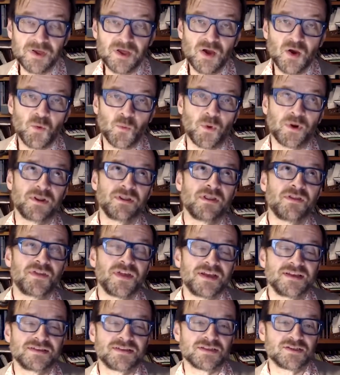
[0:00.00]
one of the things
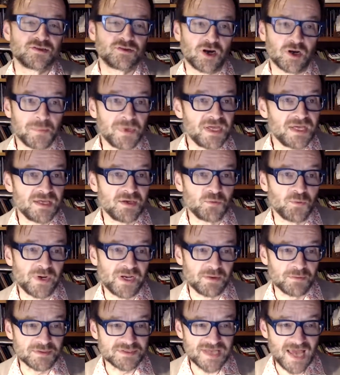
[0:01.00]
that struck me when
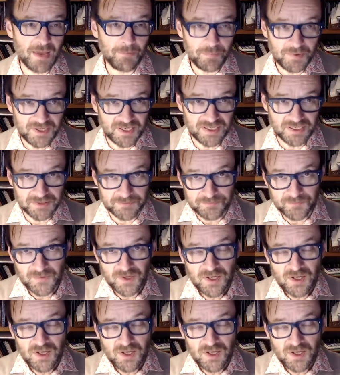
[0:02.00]
it was happening